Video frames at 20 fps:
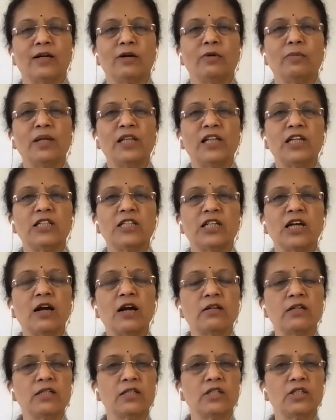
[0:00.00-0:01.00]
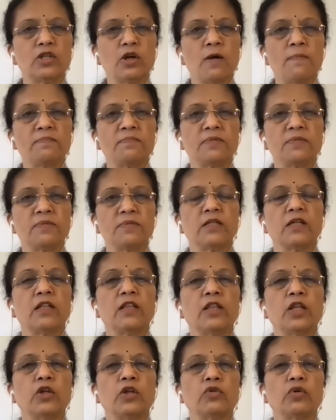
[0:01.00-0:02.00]
When the chant is stopped,
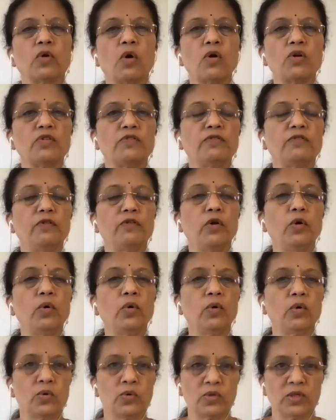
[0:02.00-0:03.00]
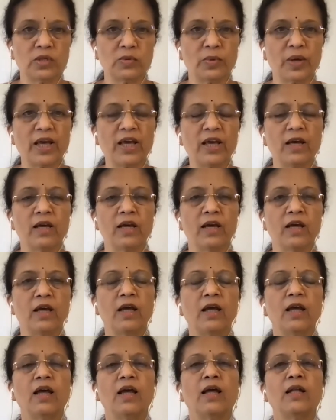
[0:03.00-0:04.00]
the thought flow goes away.
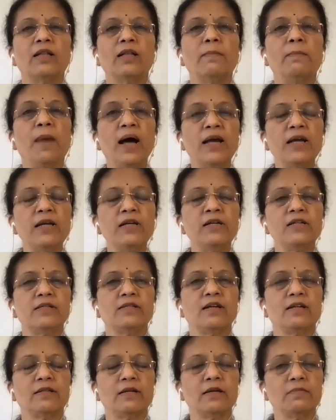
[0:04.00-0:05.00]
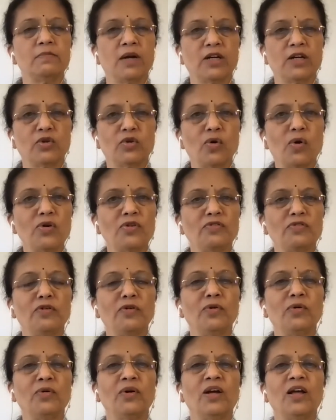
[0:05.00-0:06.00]
The mind is nothing but thought
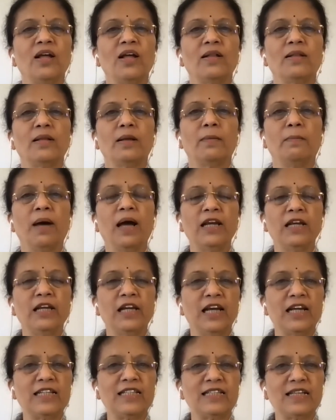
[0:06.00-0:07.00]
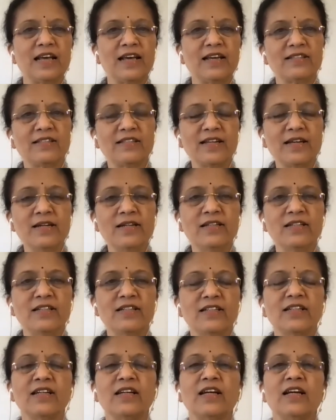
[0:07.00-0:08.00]
flow. The mind gets
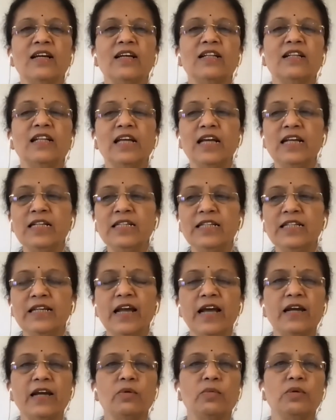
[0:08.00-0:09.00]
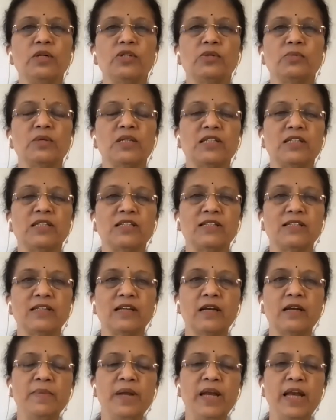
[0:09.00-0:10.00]
extinct. The intellect, which was
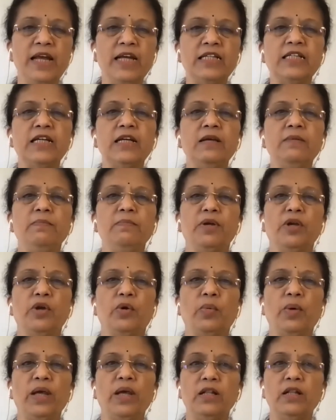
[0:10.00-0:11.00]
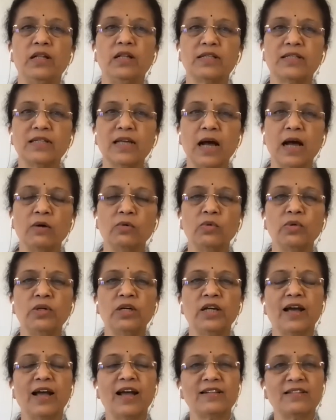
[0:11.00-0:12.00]
discriminating between sound
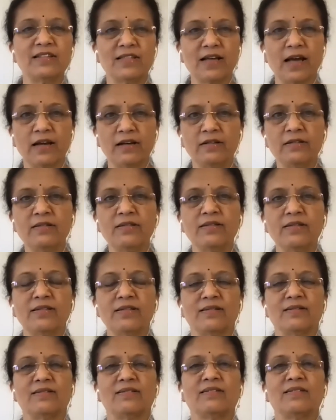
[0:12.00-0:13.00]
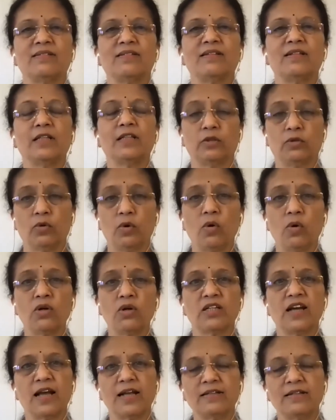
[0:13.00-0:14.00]
and silence, the thought
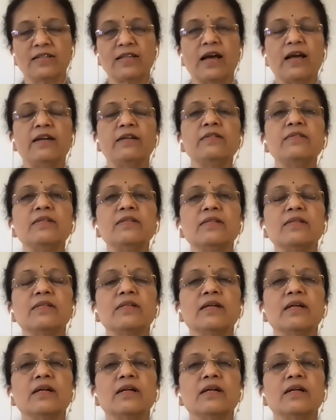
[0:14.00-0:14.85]
and silence,